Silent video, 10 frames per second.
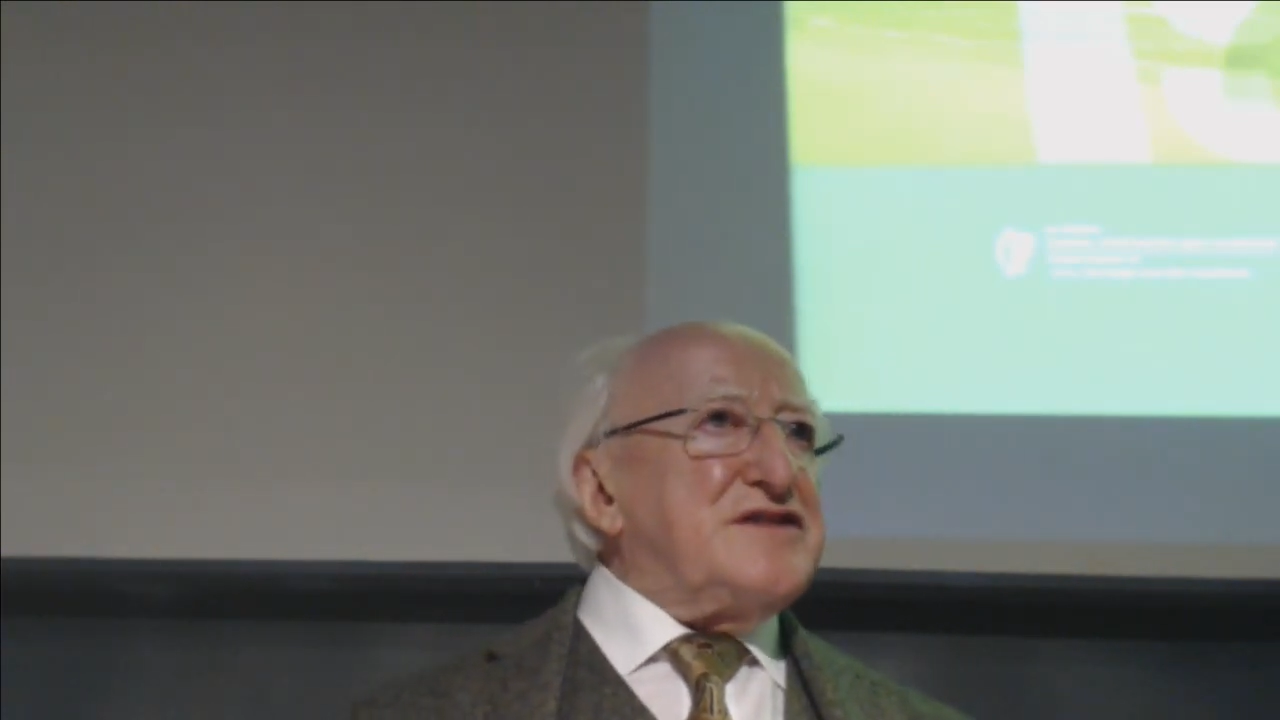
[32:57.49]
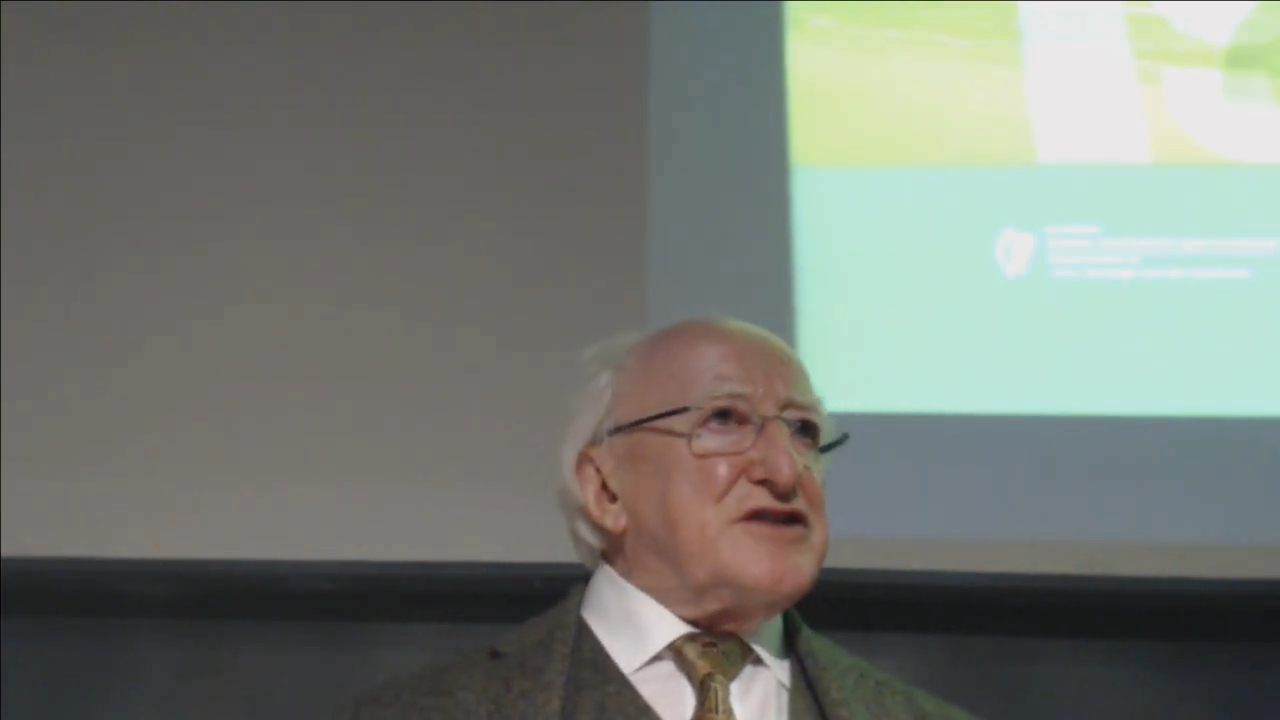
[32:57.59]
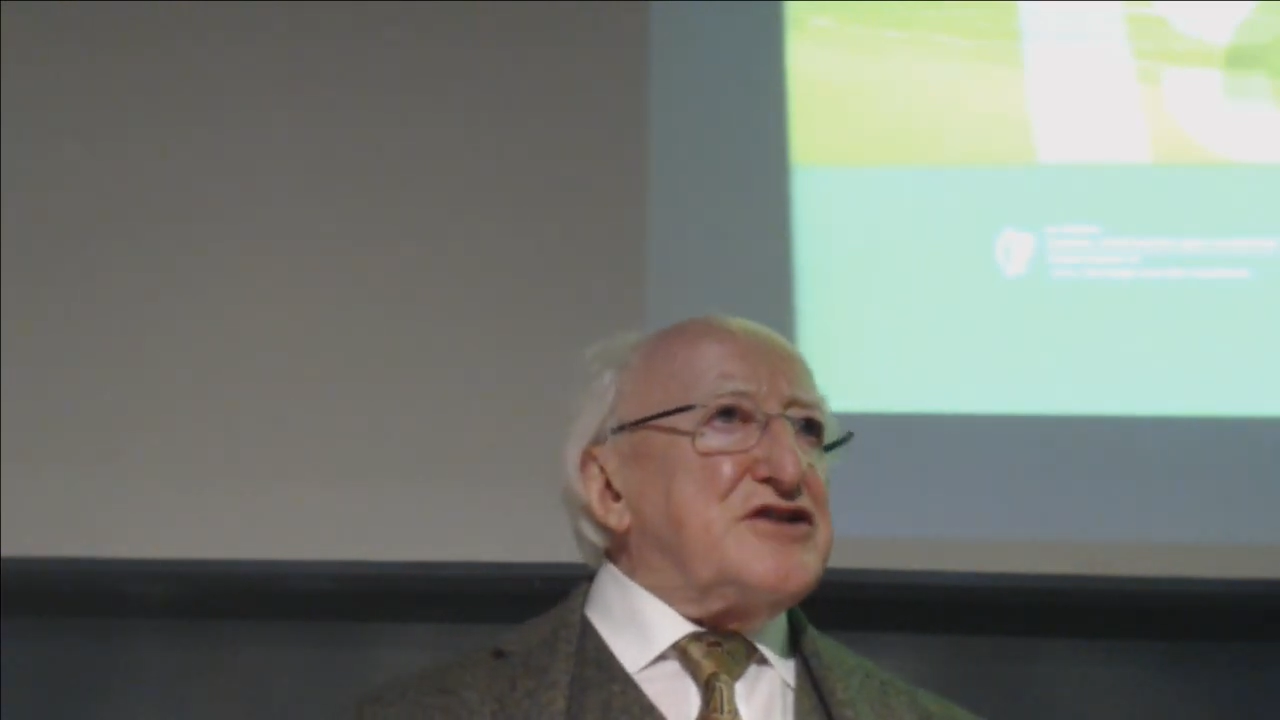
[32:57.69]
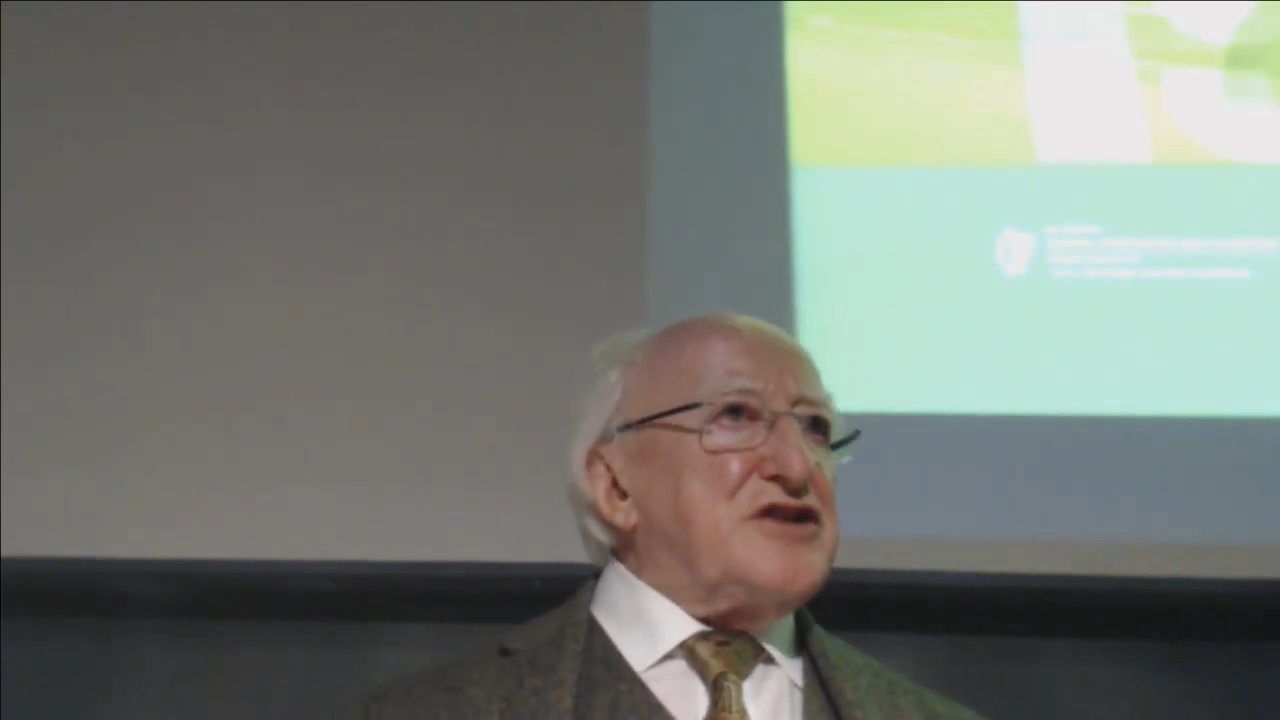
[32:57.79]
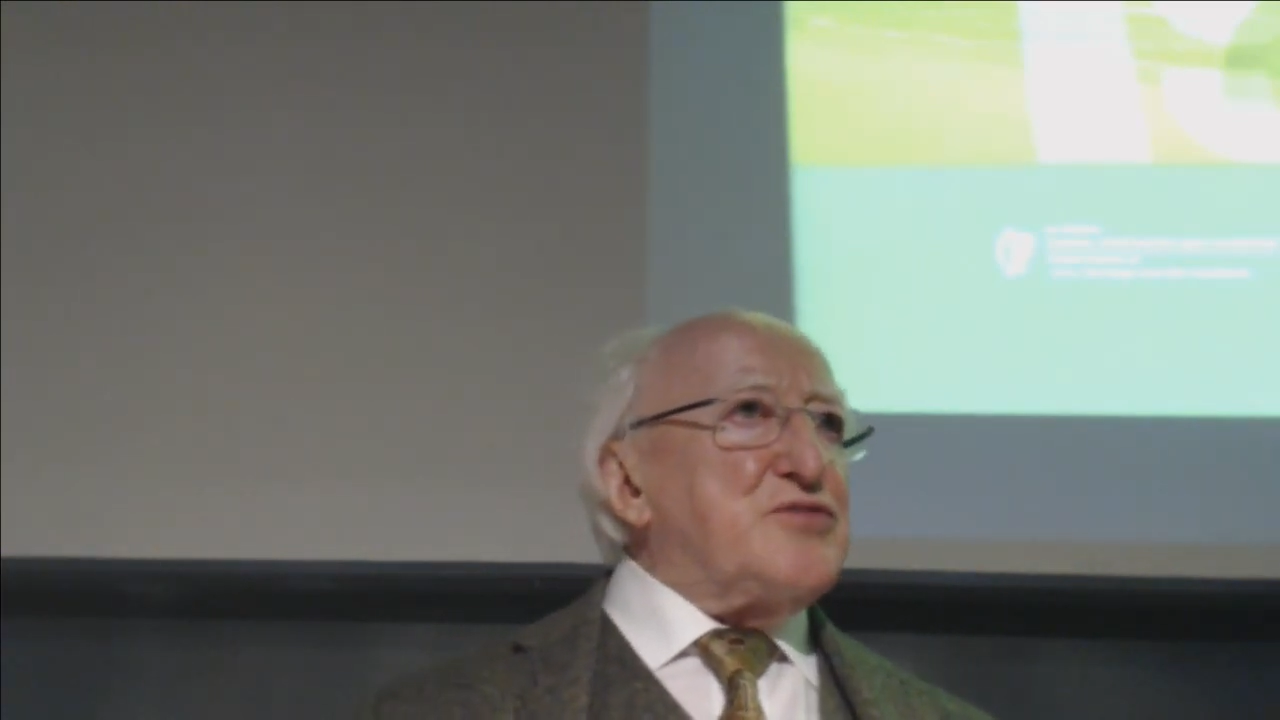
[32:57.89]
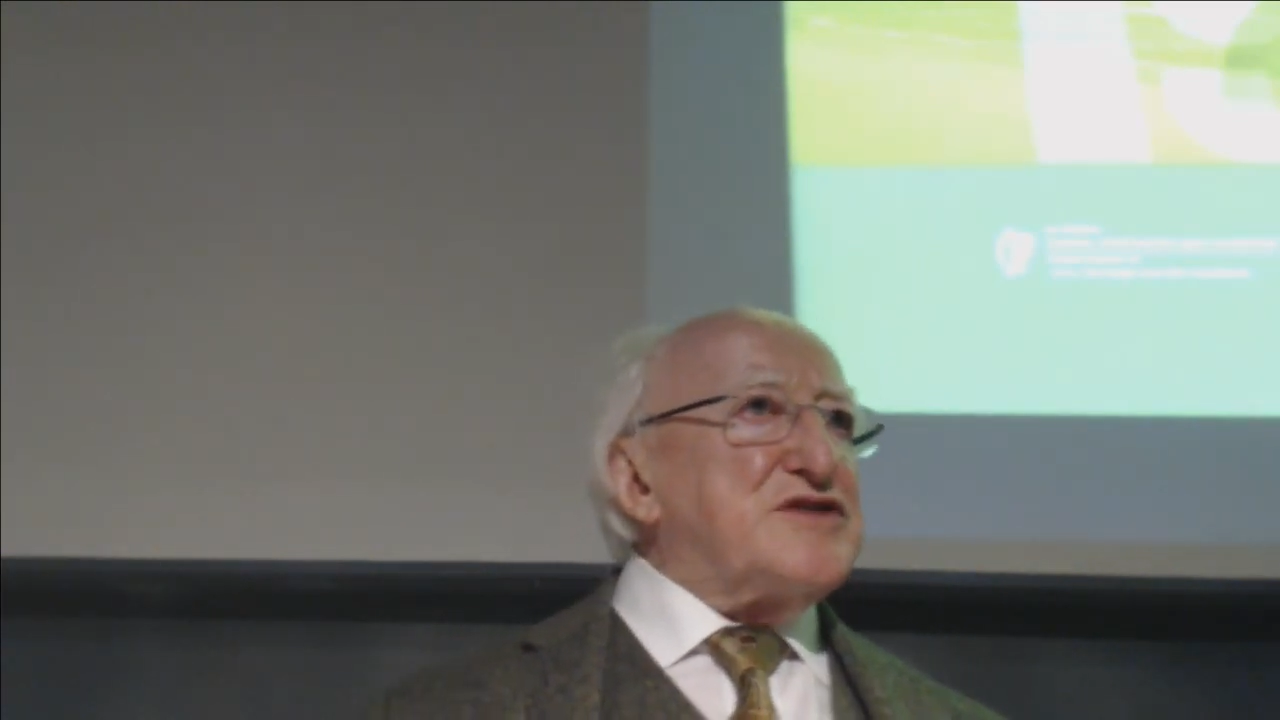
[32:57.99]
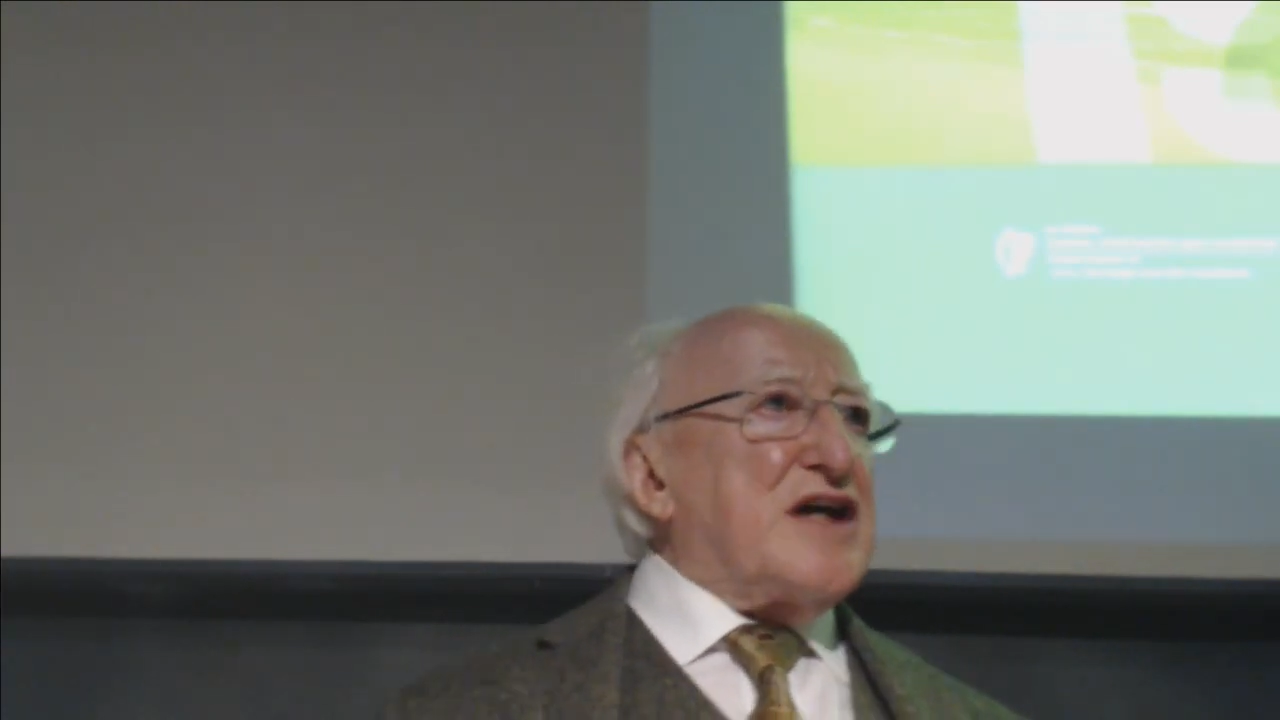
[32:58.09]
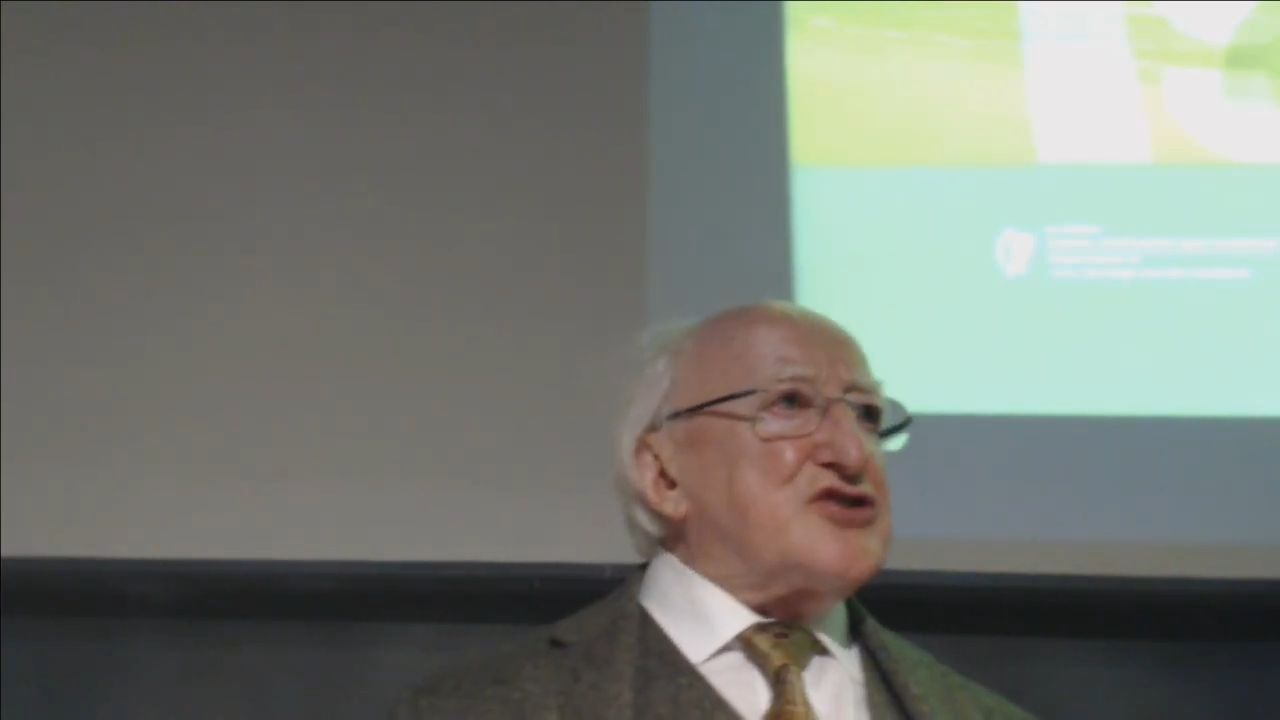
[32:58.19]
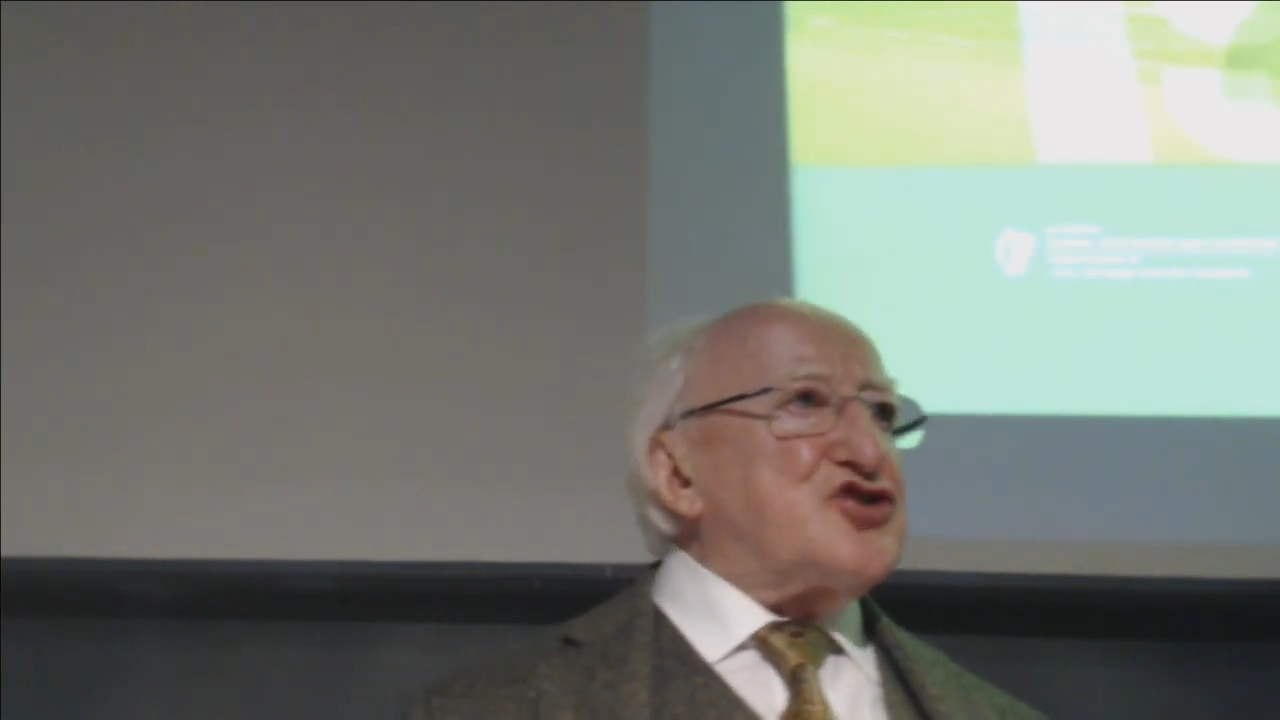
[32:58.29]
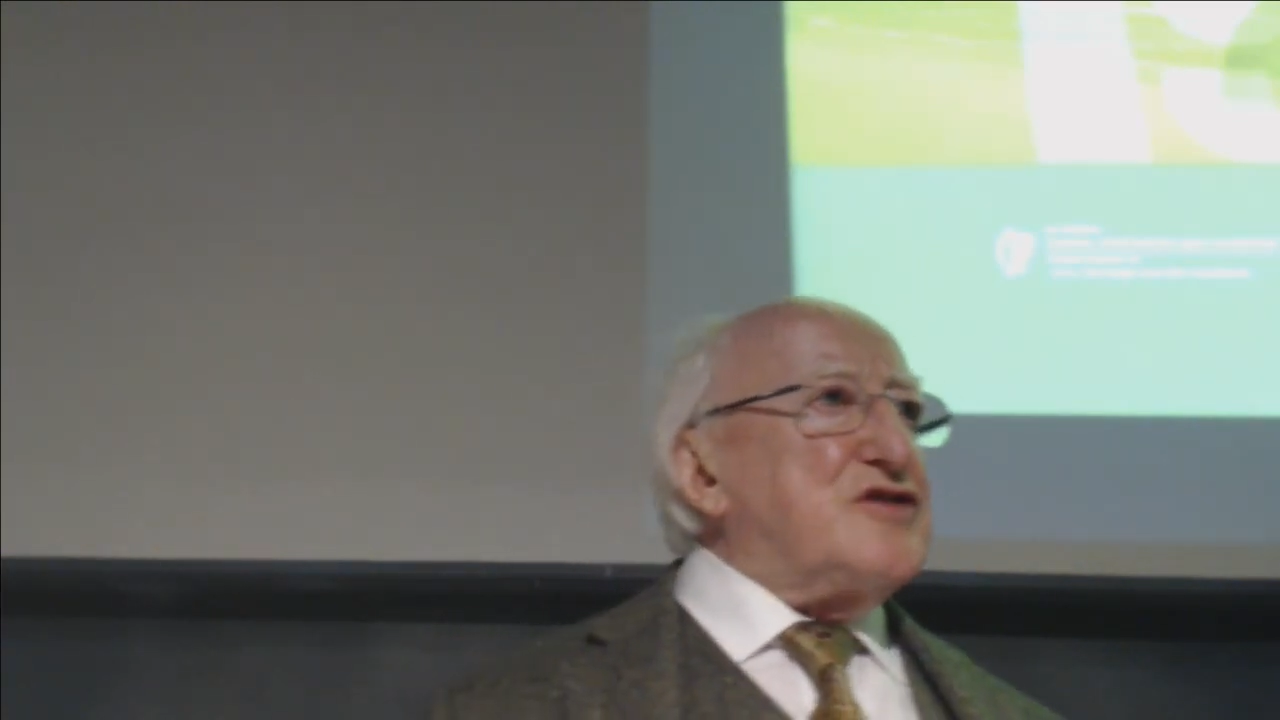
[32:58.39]
that he was
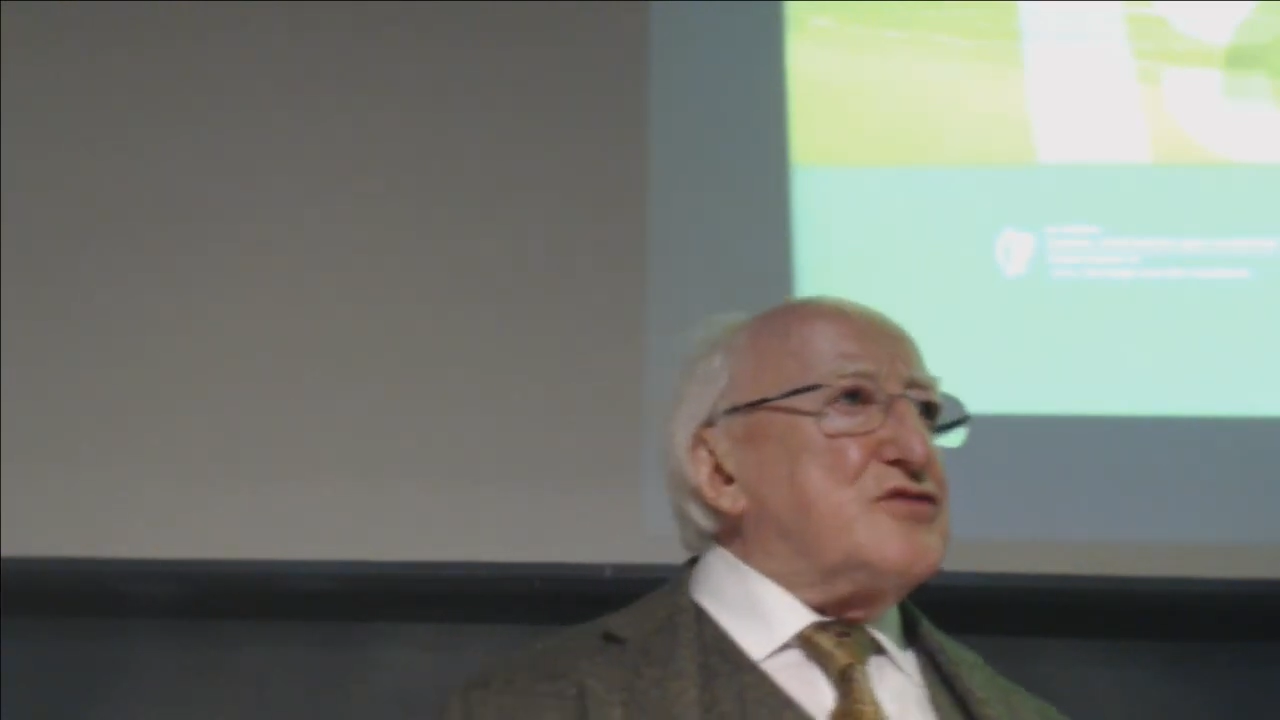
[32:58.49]
actually,